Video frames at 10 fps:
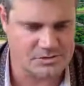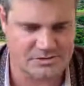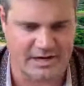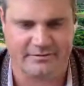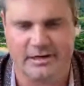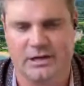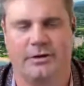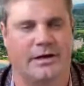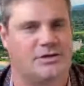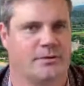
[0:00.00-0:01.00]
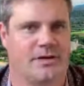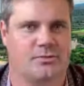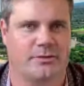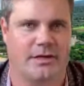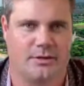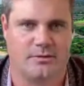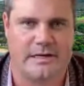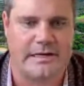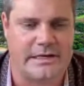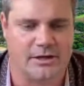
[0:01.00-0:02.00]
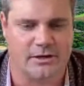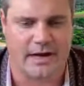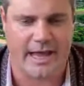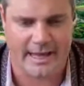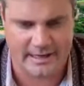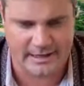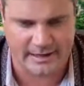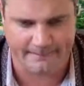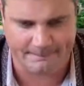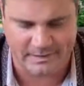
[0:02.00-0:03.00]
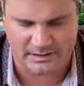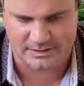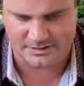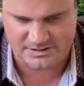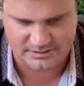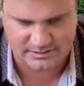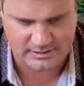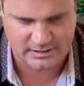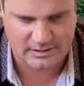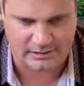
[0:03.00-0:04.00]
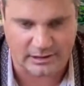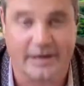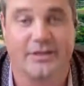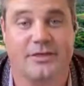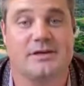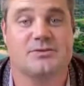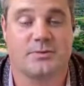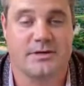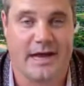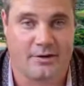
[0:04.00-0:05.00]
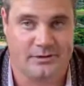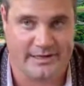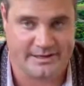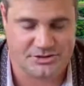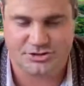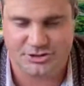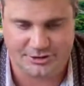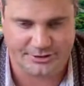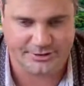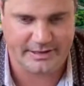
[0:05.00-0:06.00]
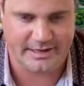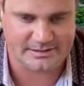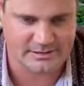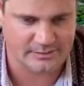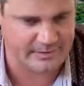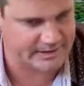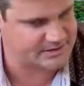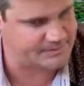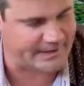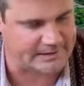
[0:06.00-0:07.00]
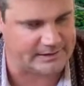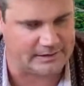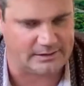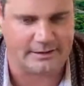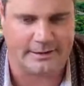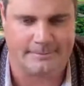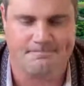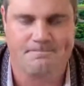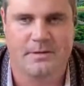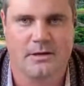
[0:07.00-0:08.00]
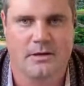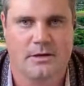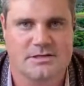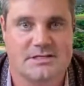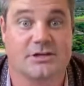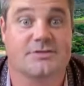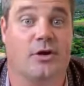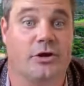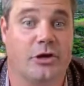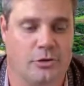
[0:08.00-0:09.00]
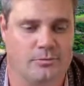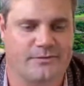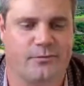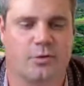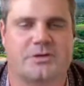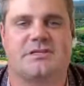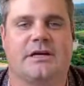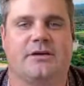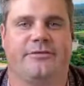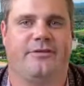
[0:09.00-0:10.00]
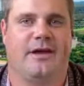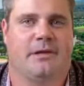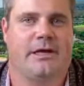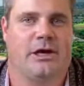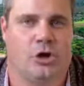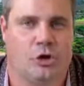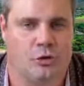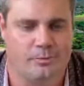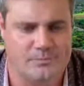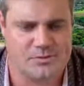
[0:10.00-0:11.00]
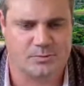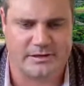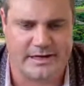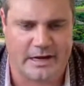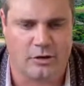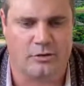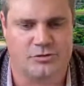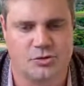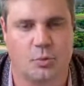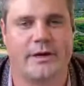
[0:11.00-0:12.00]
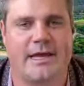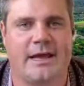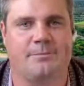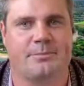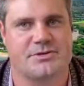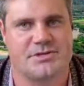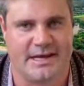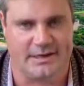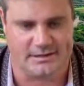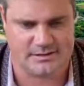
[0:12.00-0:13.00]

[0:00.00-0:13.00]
So diving into it, 2023 year-end numbers. A lot of things were down last year, as could be expected. Sales volumes for single family homes were down 28%.